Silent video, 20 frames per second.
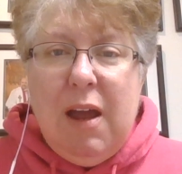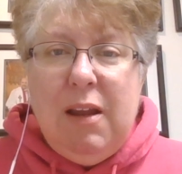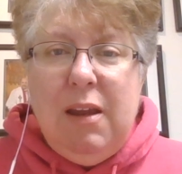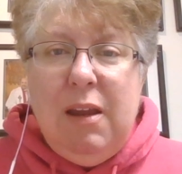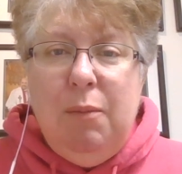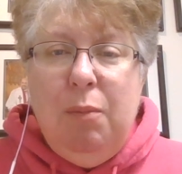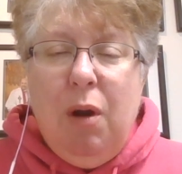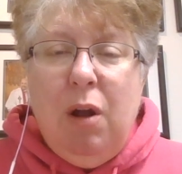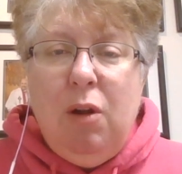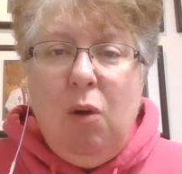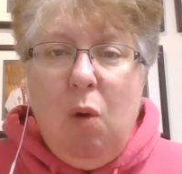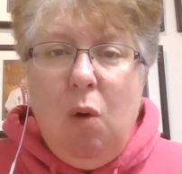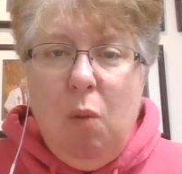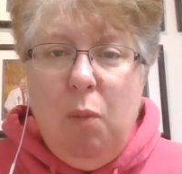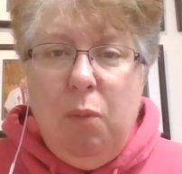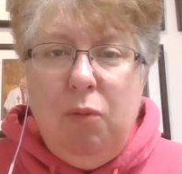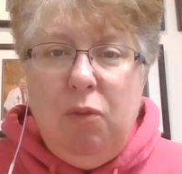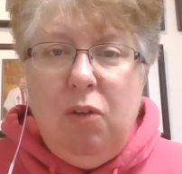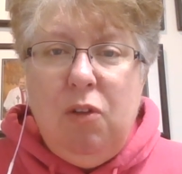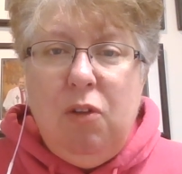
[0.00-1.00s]
and he brought
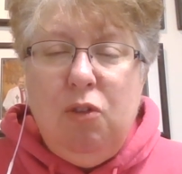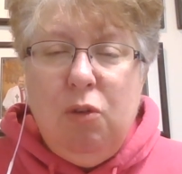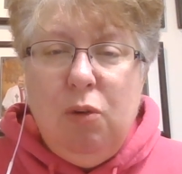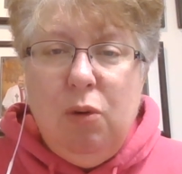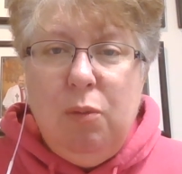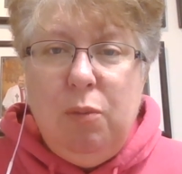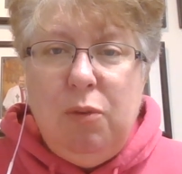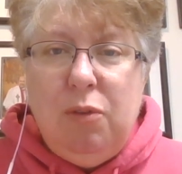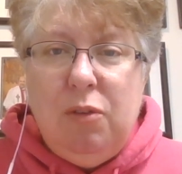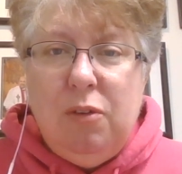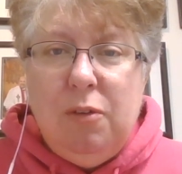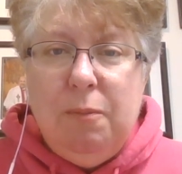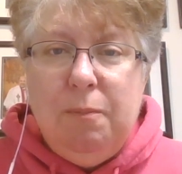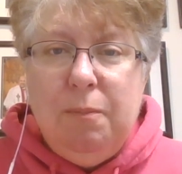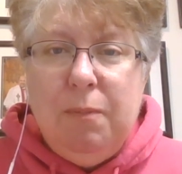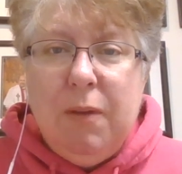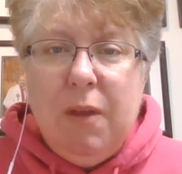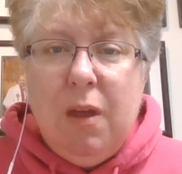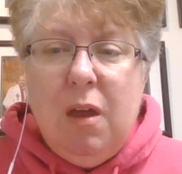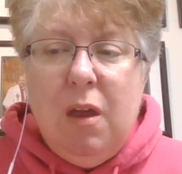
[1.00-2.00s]
hope to the troops.
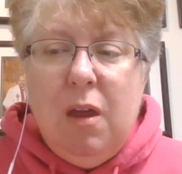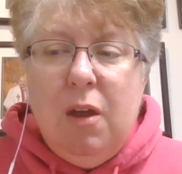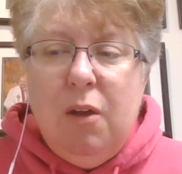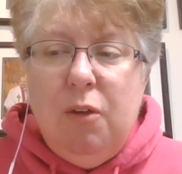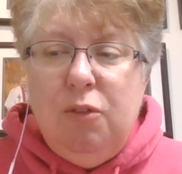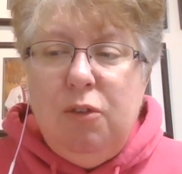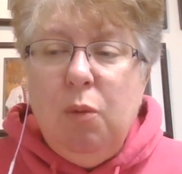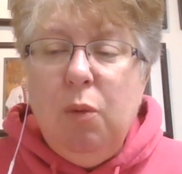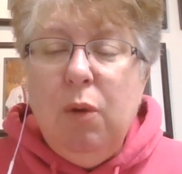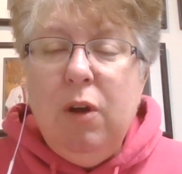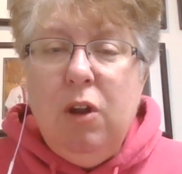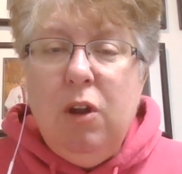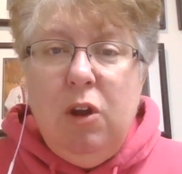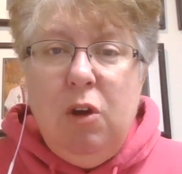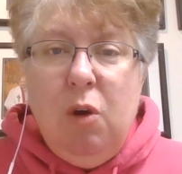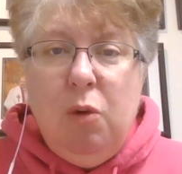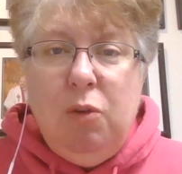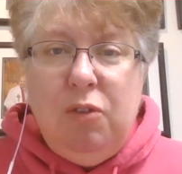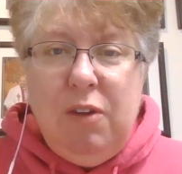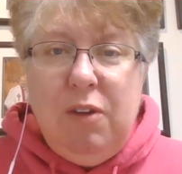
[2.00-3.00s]
So we're going
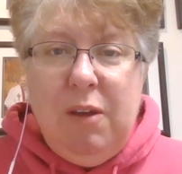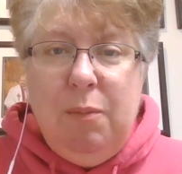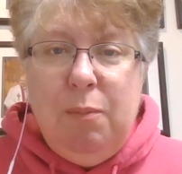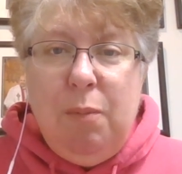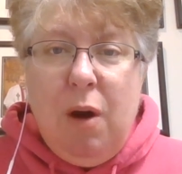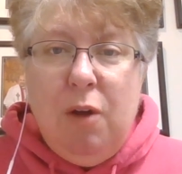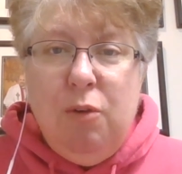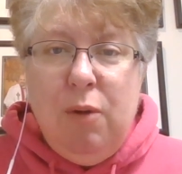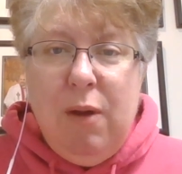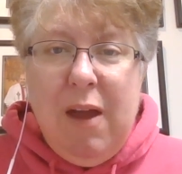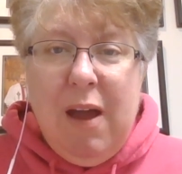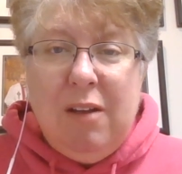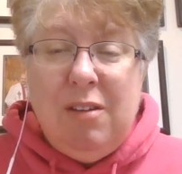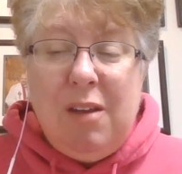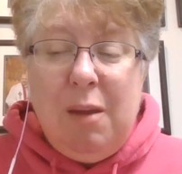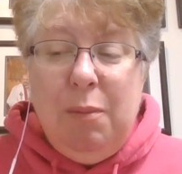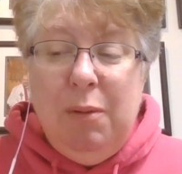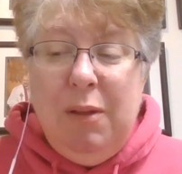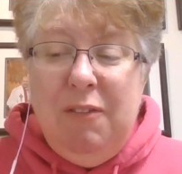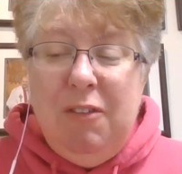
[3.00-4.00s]
to go see Padre
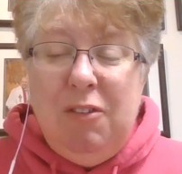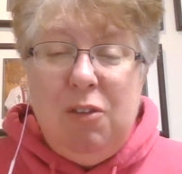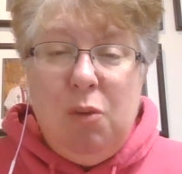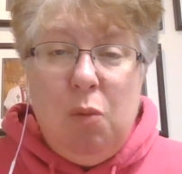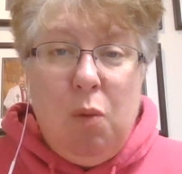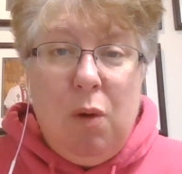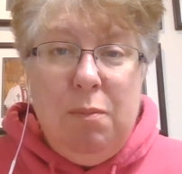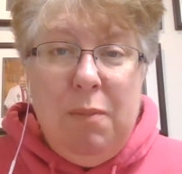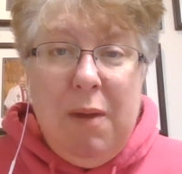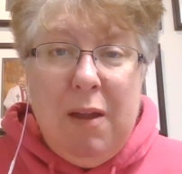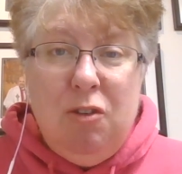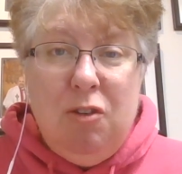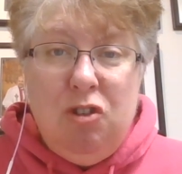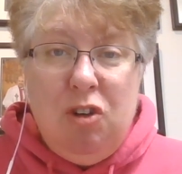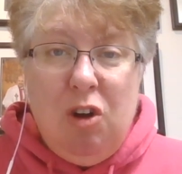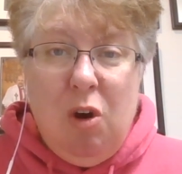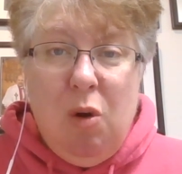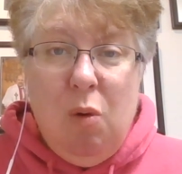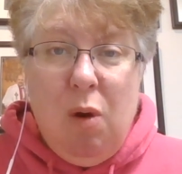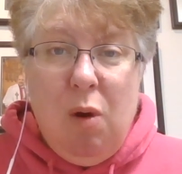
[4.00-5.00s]
X. I believe it's a one-man
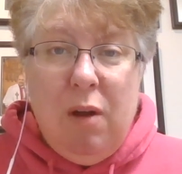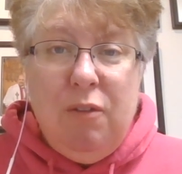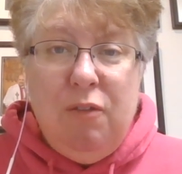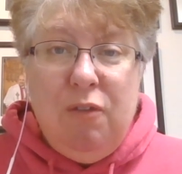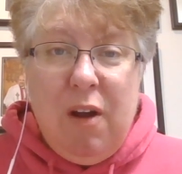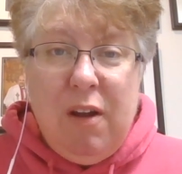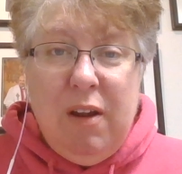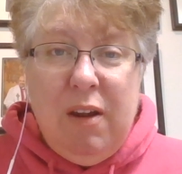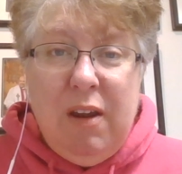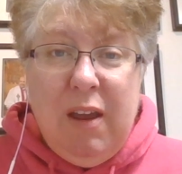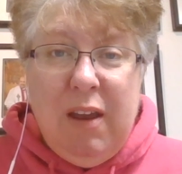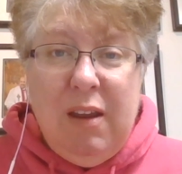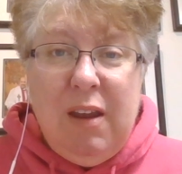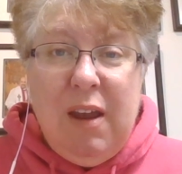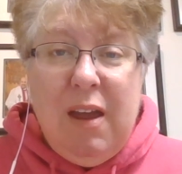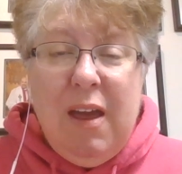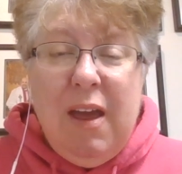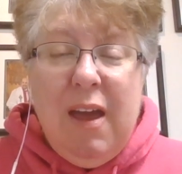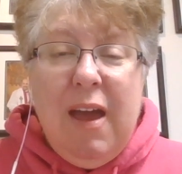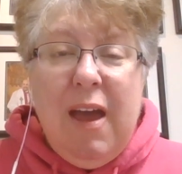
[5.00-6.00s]
show on Friday
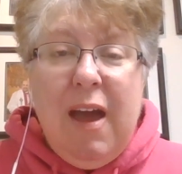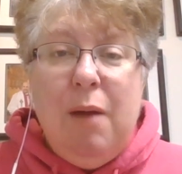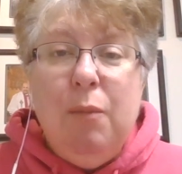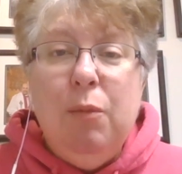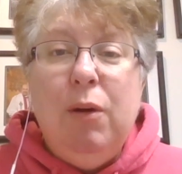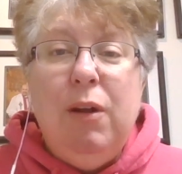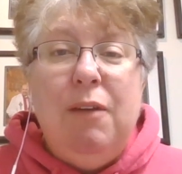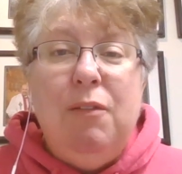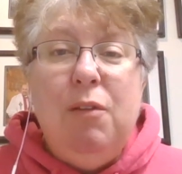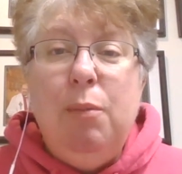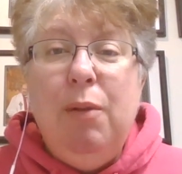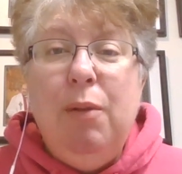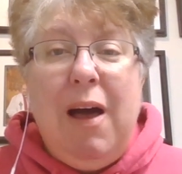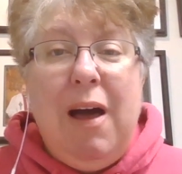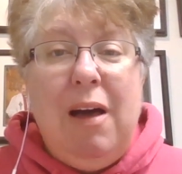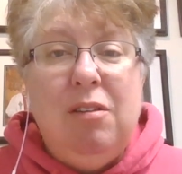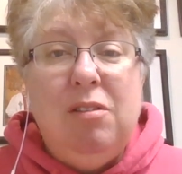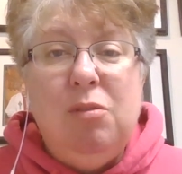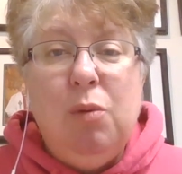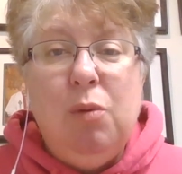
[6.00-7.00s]
night, and we're going to have a
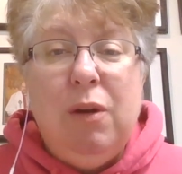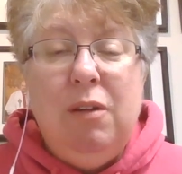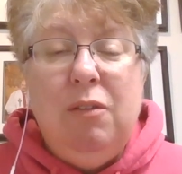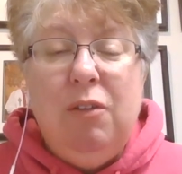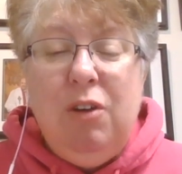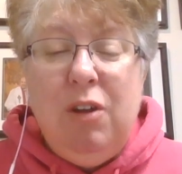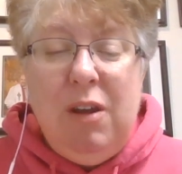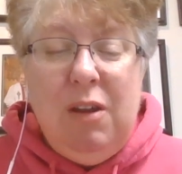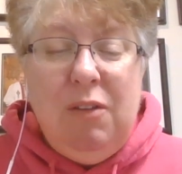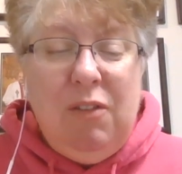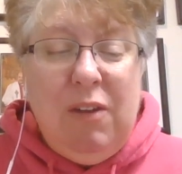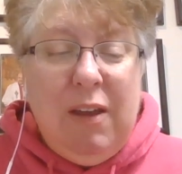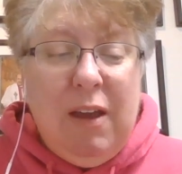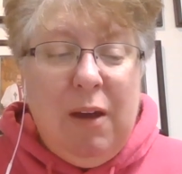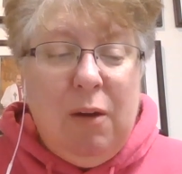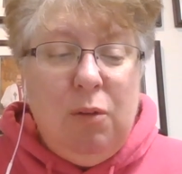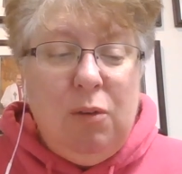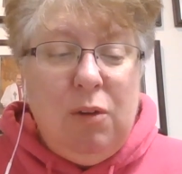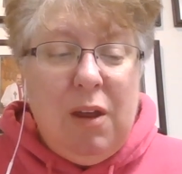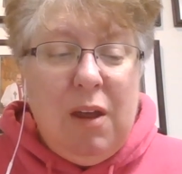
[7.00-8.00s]
blast. We're going to have a good
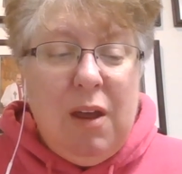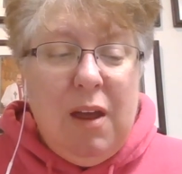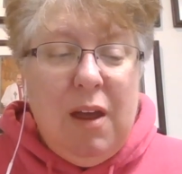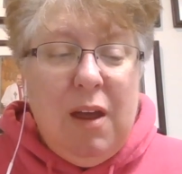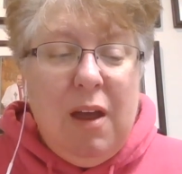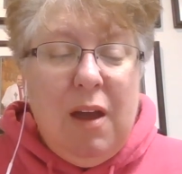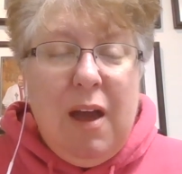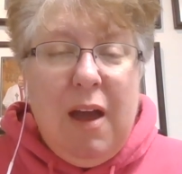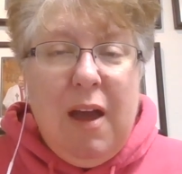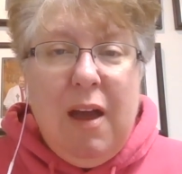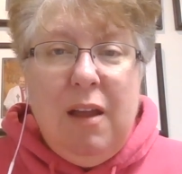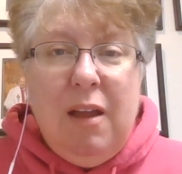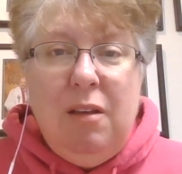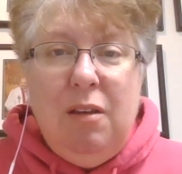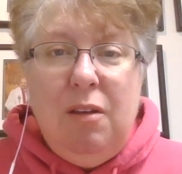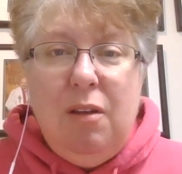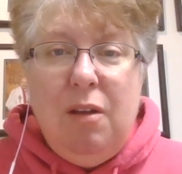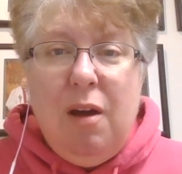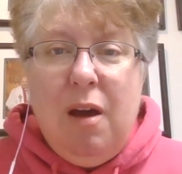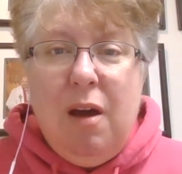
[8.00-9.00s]
evening out
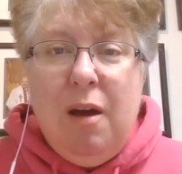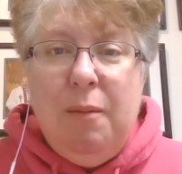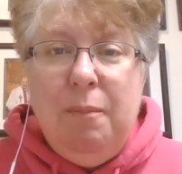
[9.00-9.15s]
and